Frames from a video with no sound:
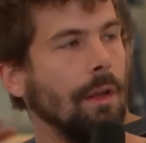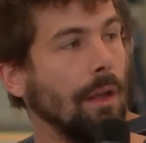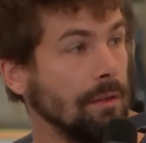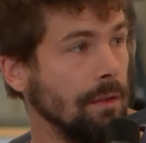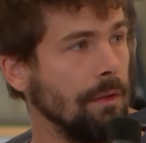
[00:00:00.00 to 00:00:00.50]

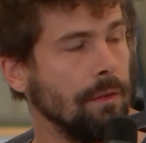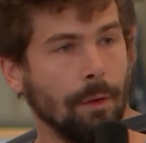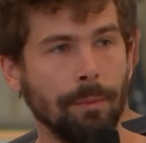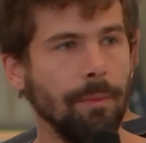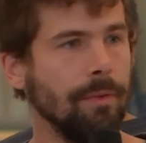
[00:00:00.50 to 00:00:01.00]
exist
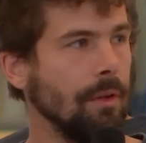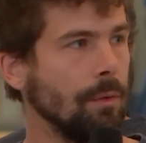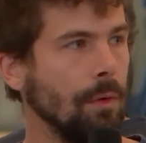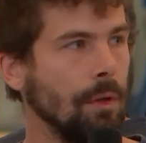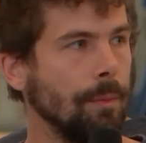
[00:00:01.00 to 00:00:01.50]
on
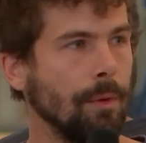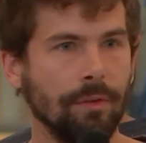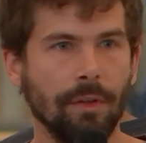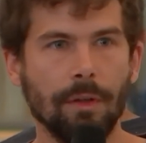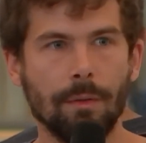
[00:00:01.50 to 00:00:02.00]
optimistic rollup or
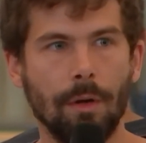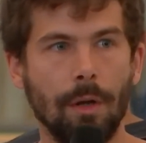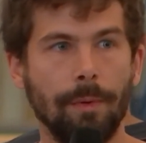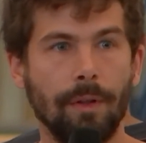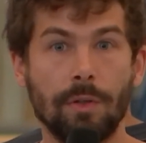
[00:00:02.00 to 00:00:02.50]
Zika
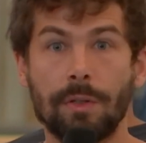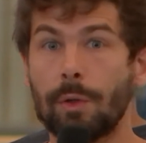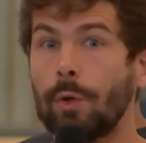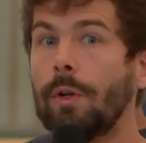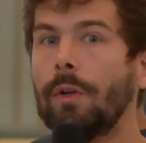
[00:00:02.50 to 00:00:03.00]
rollup and
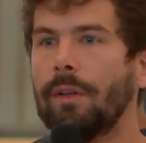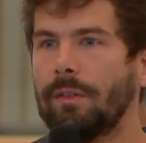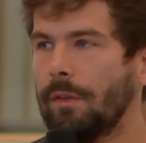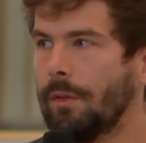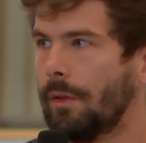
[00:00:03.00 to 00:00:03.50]
just couldn't
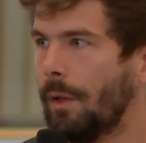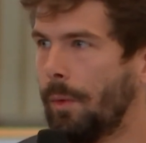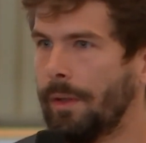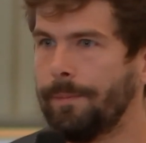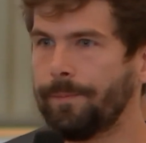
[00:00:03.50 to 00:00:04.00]
exist on
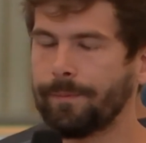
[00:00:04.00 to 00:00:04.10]
L1.